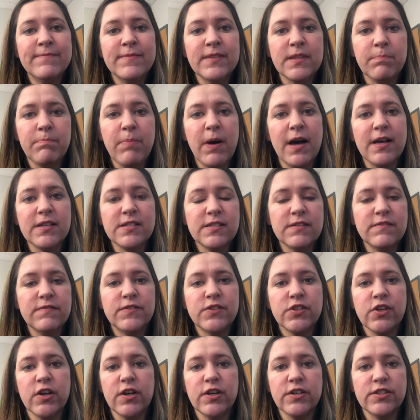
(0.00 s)
the positive
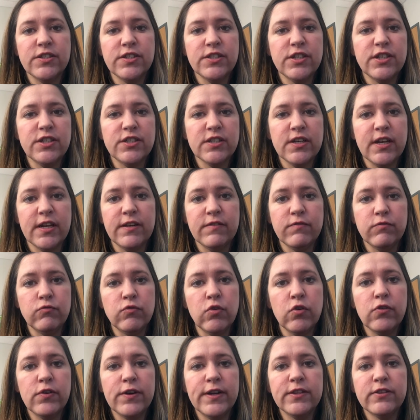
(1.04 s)
charges kind of
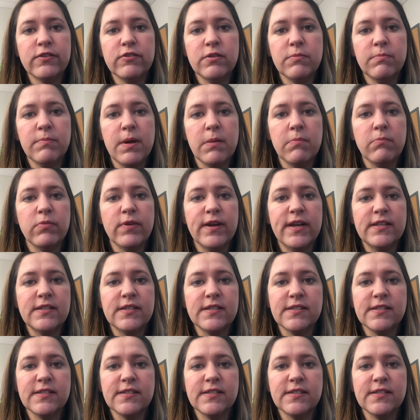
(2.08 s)
roaring through the membranes,